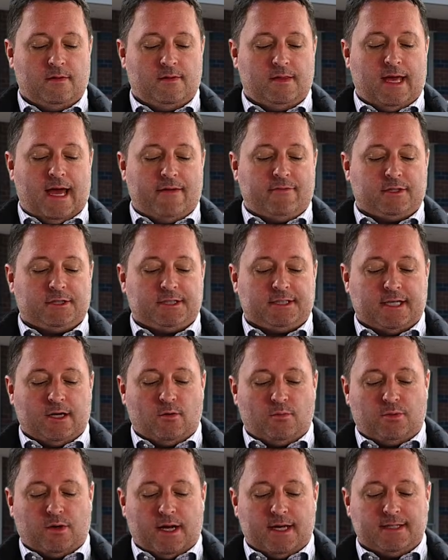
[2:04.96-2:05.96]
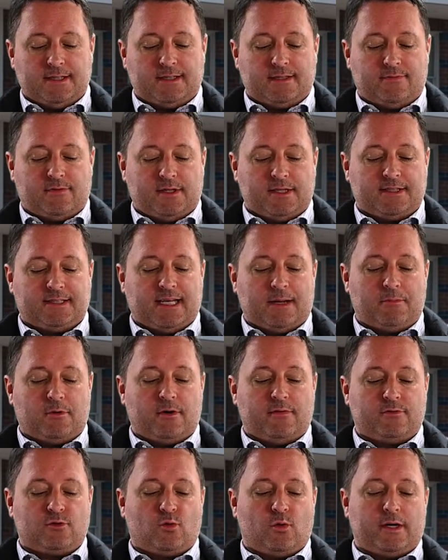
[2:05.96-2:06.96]
The average sale price for
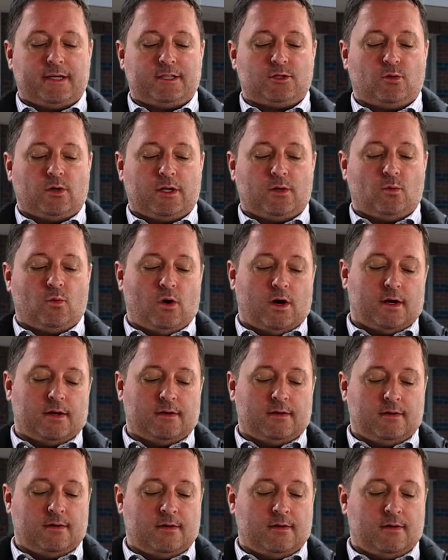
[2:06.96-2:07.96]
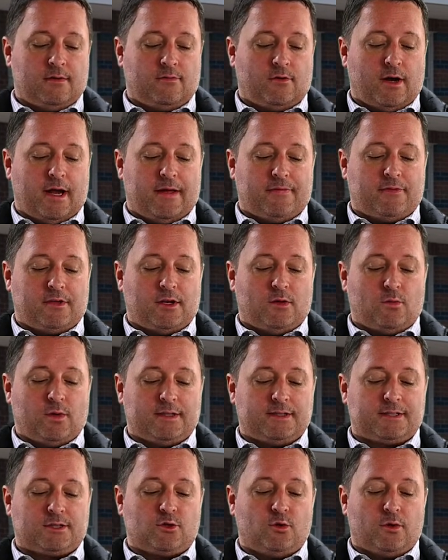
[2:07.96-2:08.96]
December of 2021 for Anthony
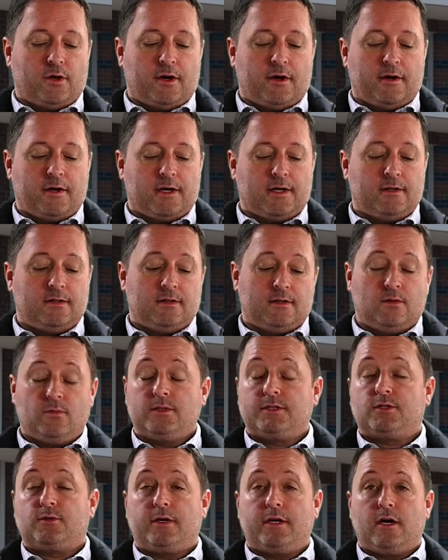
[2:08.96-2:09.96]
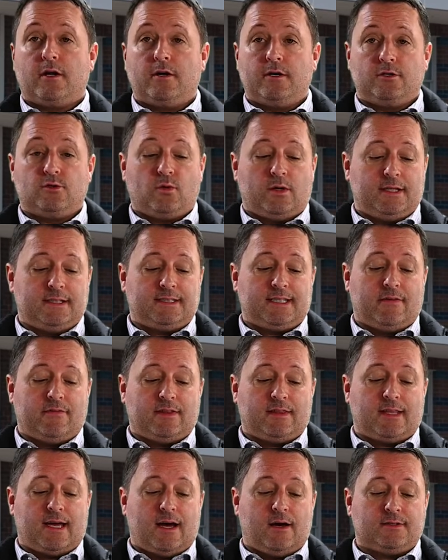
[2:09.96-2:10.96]
Wayne School Area was
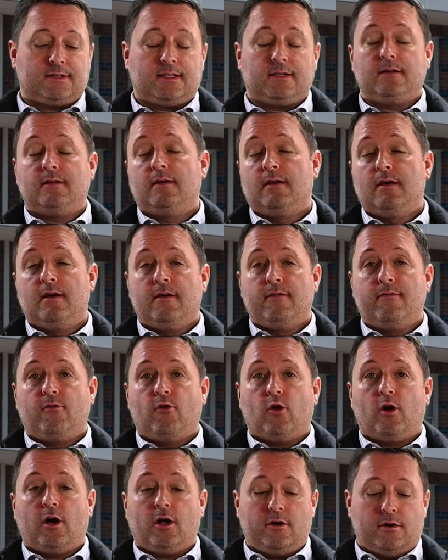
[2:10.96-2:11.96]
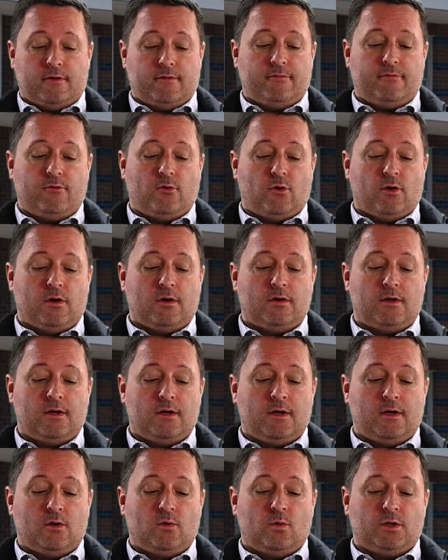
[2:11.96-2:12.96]
327,404,
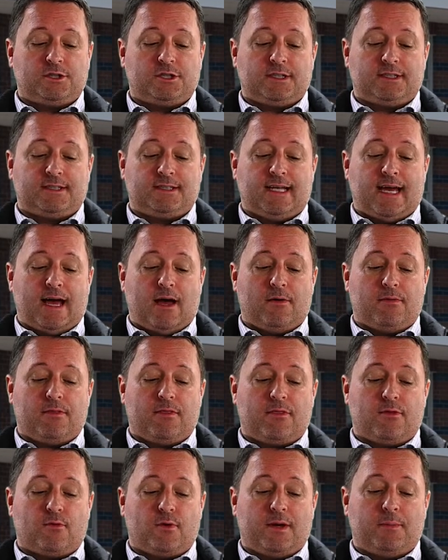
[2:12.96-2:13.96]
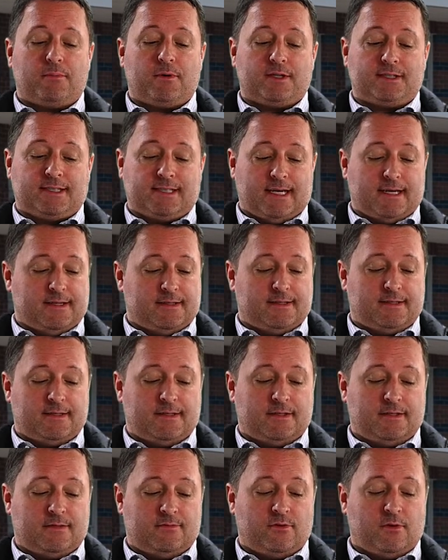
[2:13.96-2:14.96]
which is down 3%
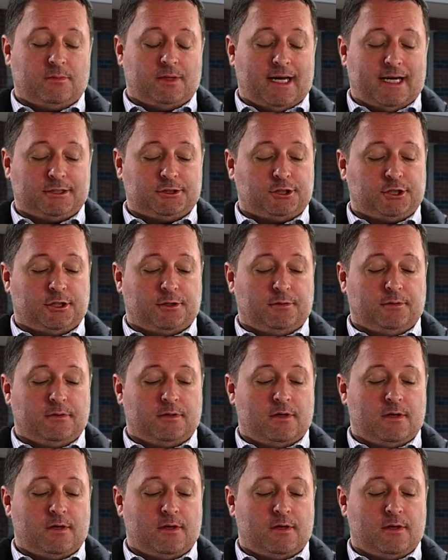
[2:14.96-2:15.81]
from last year.